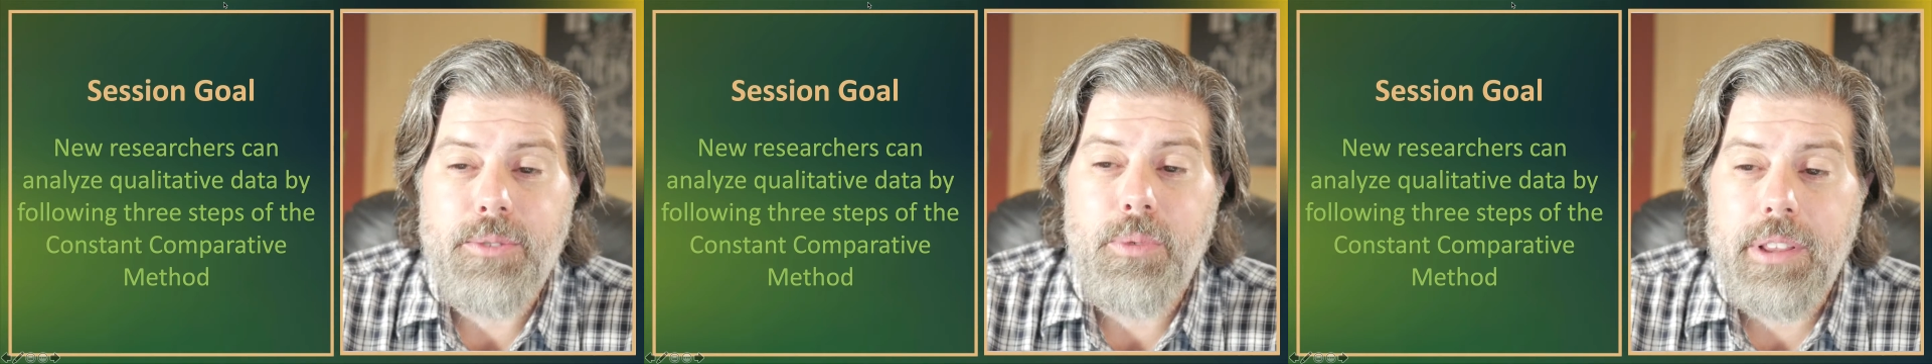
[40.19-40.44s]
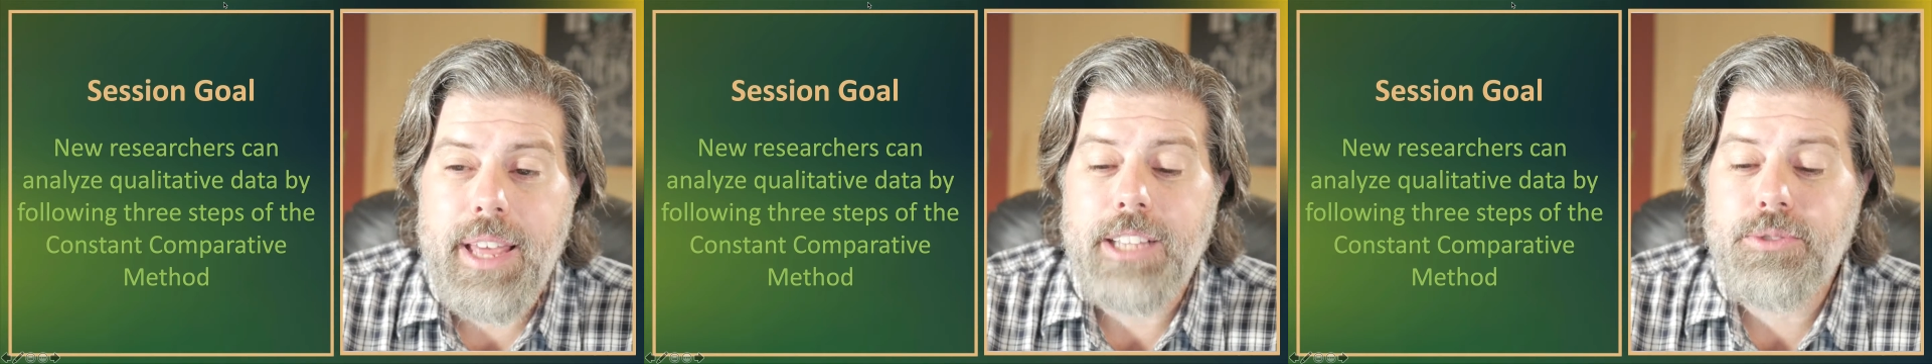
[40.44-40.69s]
Well,
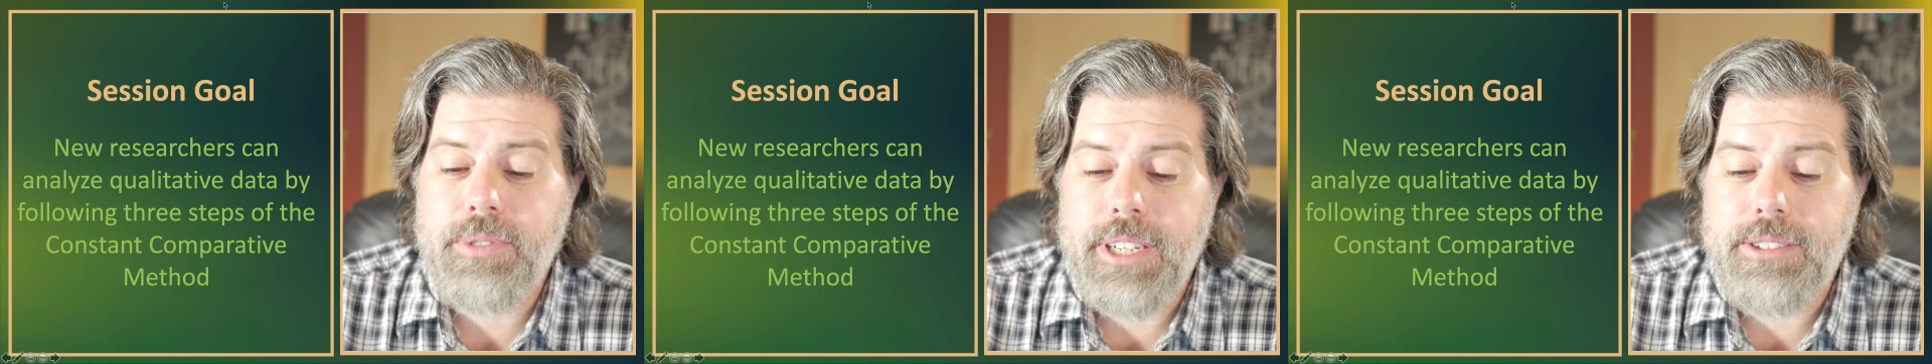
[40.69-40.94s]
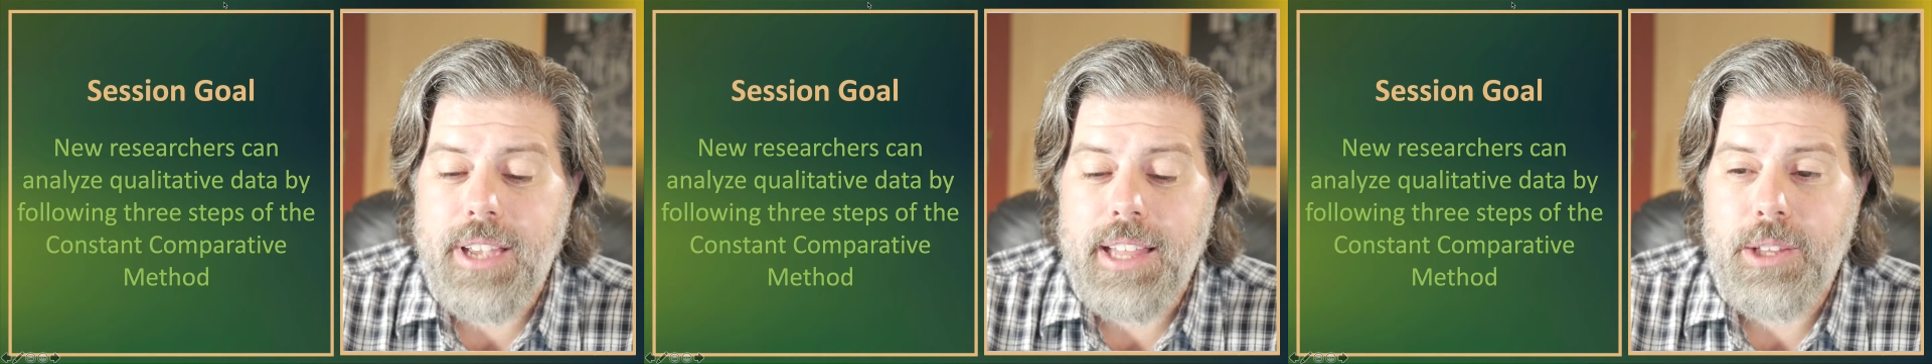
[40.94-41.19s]
that's
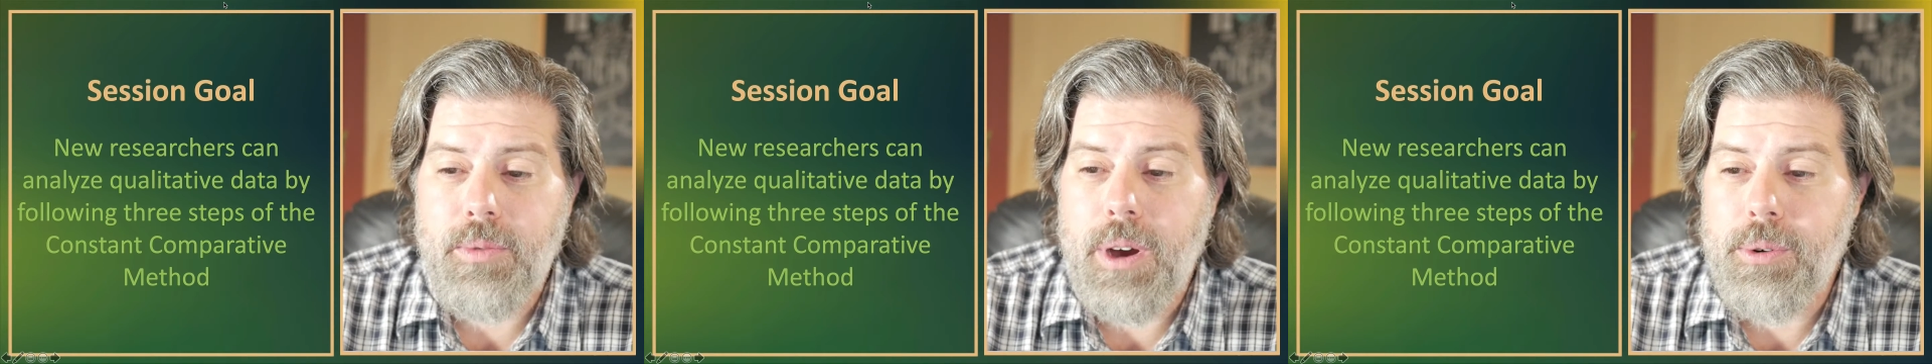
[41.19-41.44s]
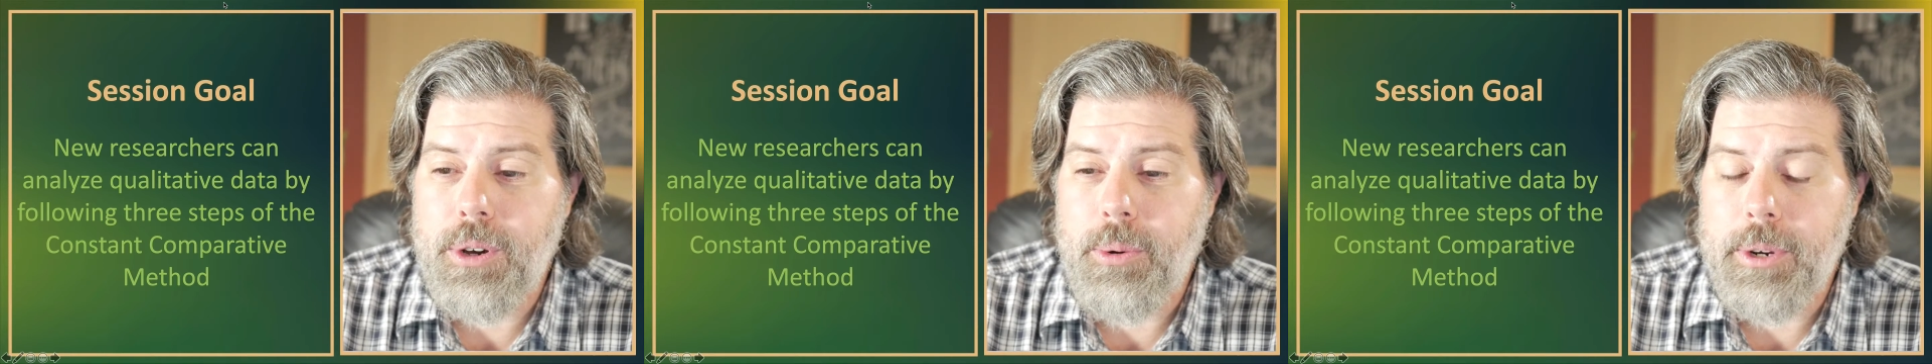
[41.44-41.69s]
exactly what
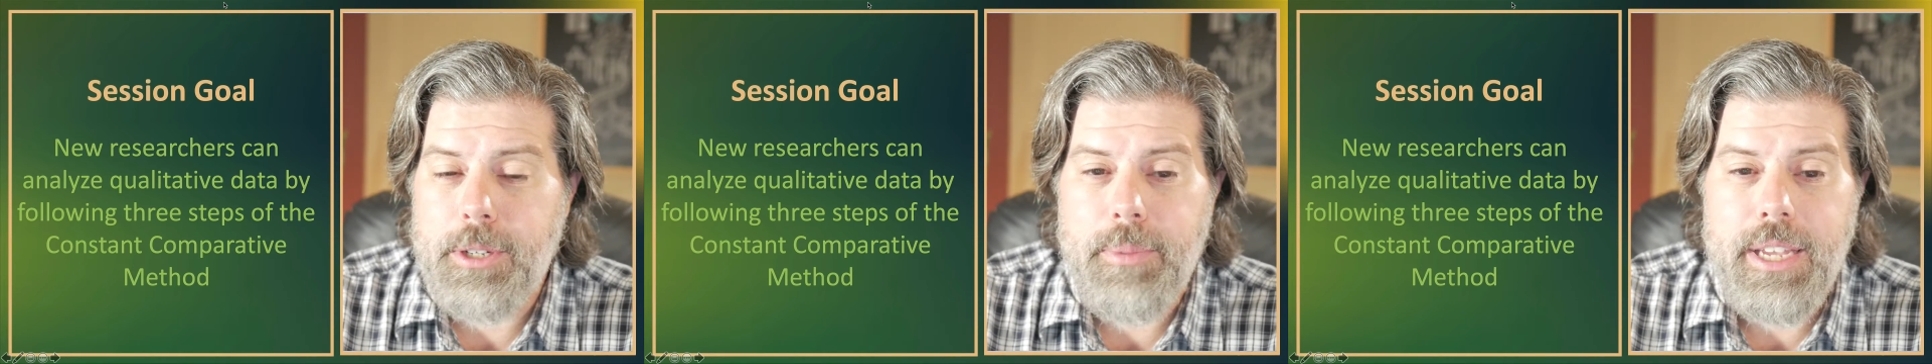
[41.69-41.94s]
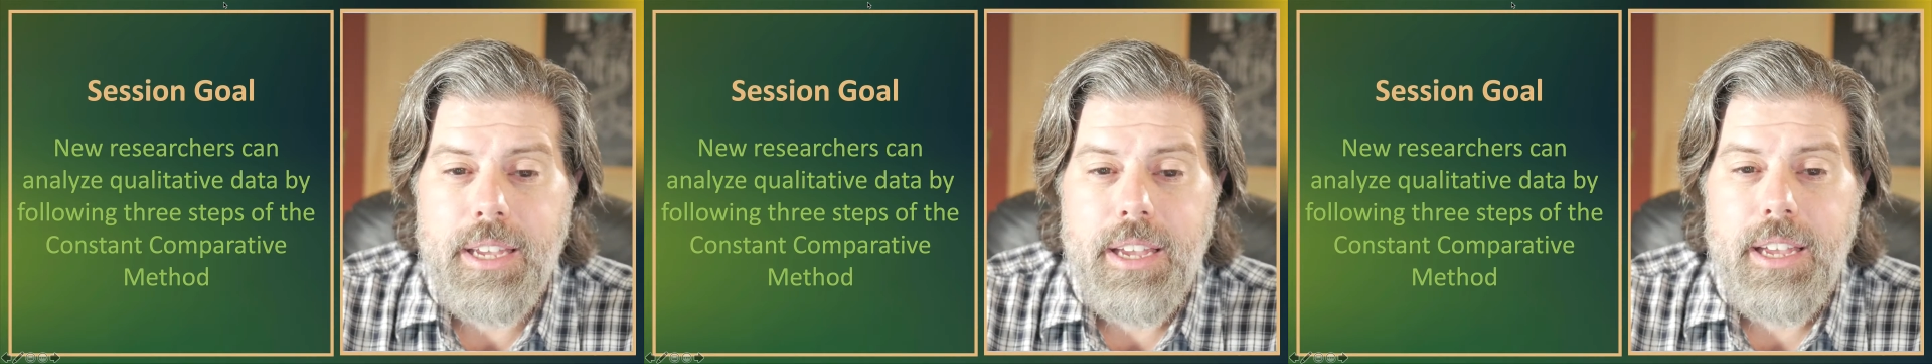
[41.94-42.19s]
we're going to be